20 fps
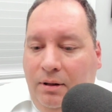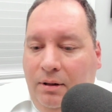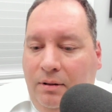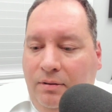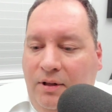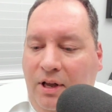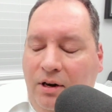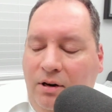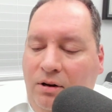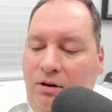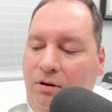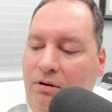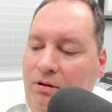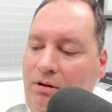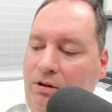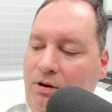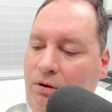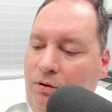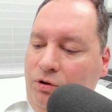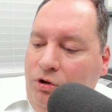
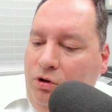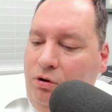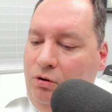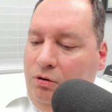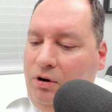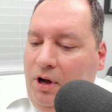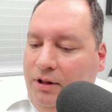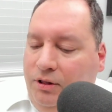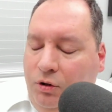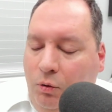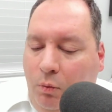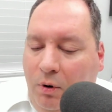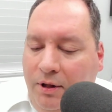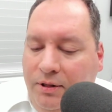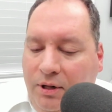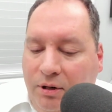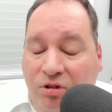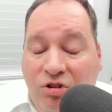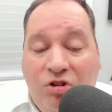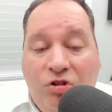You're not the one
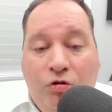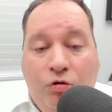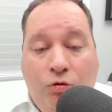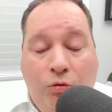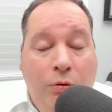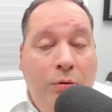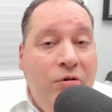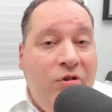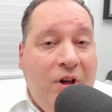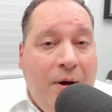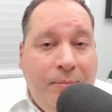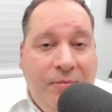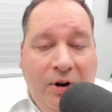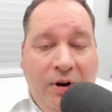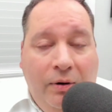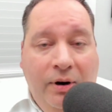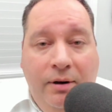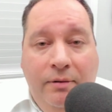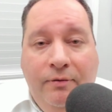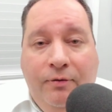that screws up
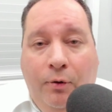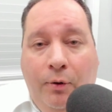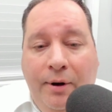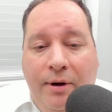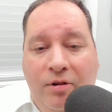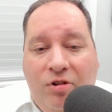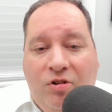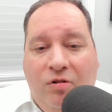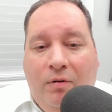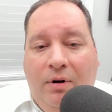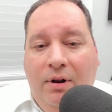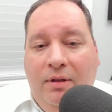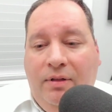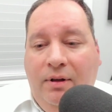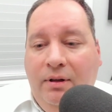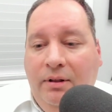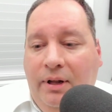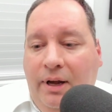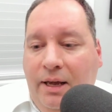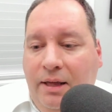their invoice or
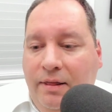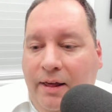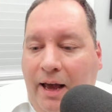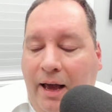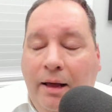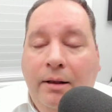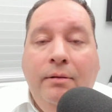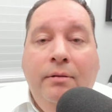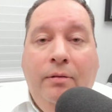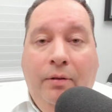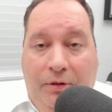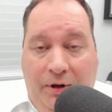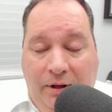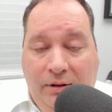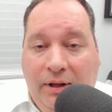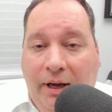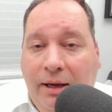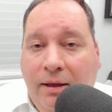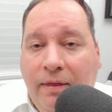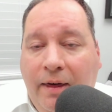anything like that. They
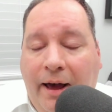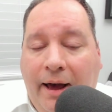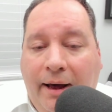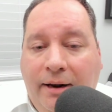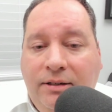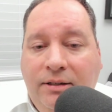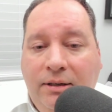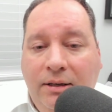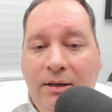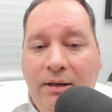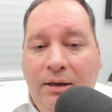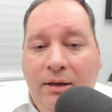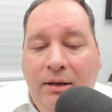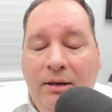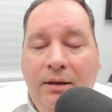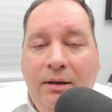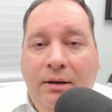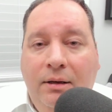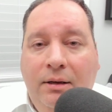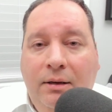like that.
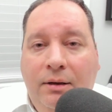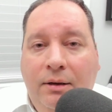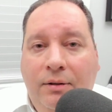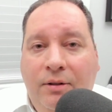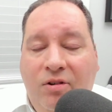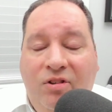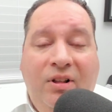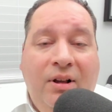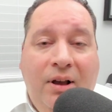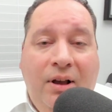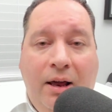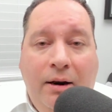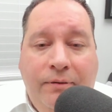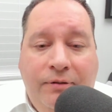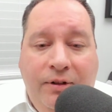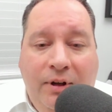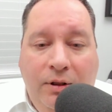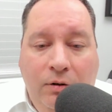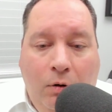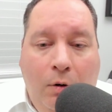This is the kind of
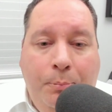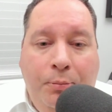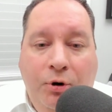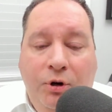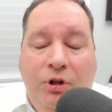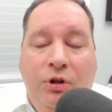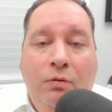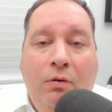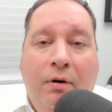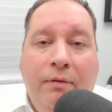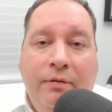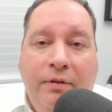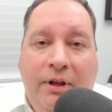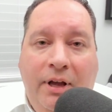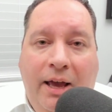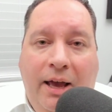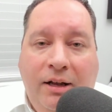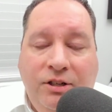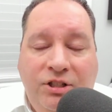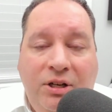thing that will put you over
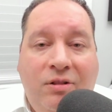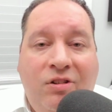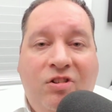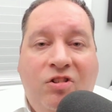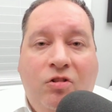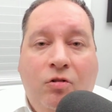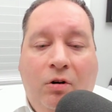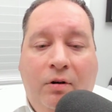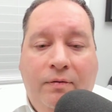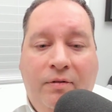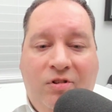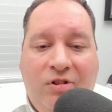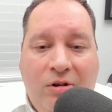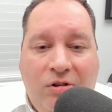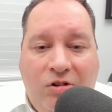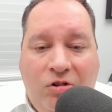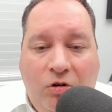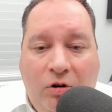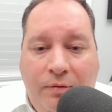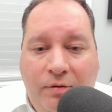the edge. It's
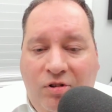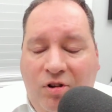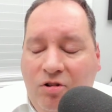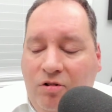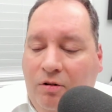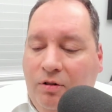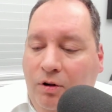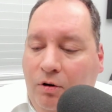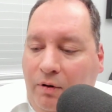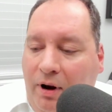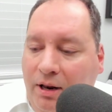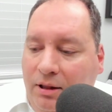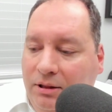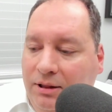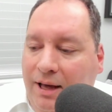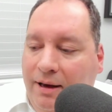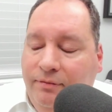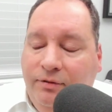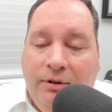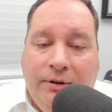services. Services are the great
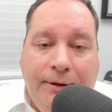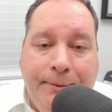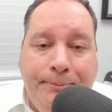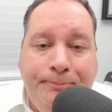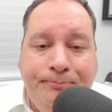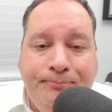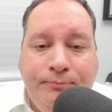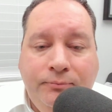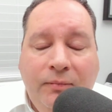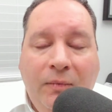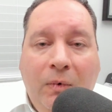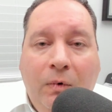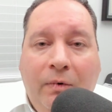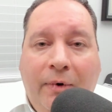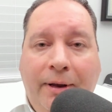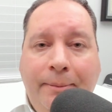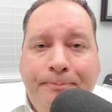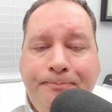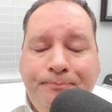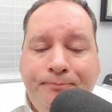leveler,
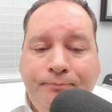right?